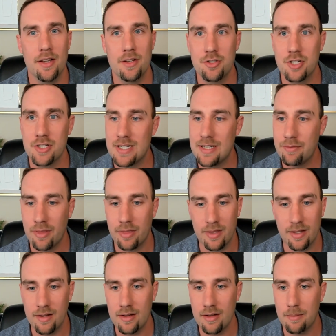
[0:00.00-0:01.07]
just even
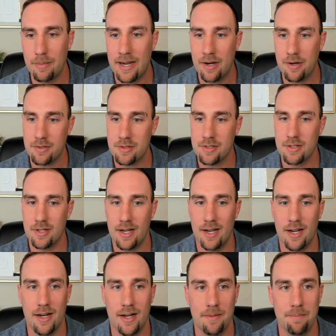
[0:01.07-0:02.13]
thinking about
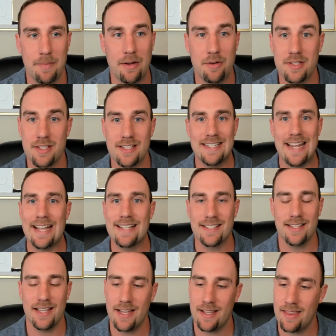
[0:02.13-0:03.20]
uh, about stats
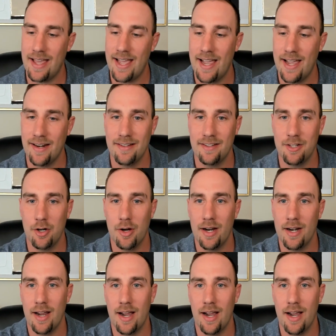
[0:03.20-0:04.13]
like that, you know, I,